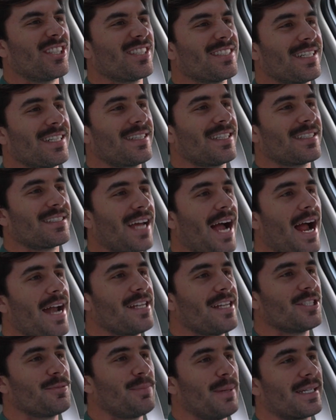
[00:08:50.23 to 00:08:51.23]
just like the
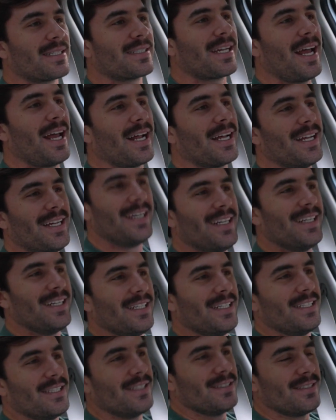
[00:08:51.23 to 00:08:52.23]
tiniest bit to kind
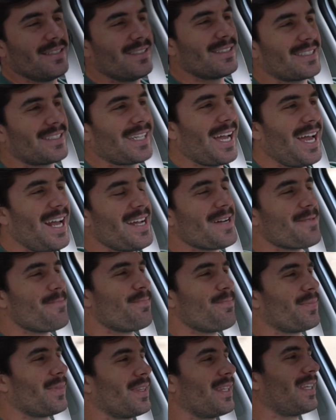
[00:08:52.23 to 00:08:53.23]
of
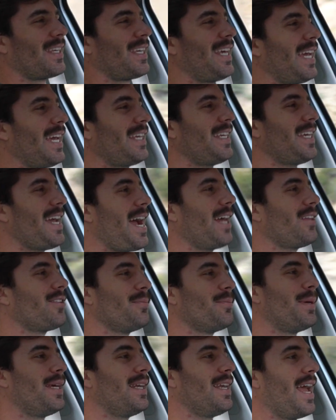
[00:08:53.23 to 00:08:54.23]
kick you out a
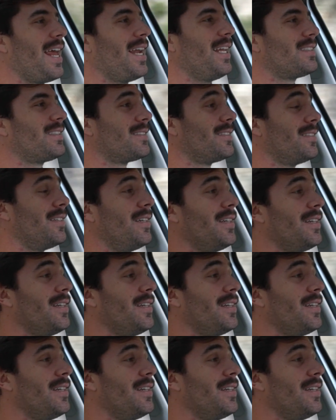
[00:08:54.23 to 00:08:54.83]
little bit, and it's